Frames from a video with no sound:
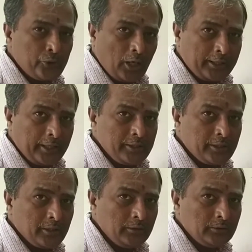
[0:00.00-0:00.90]

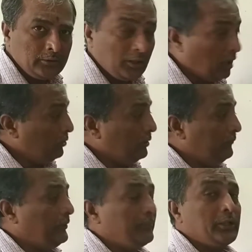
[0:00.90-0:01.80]
subsidy is an
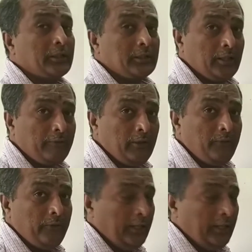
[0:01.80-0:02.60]
injection, right?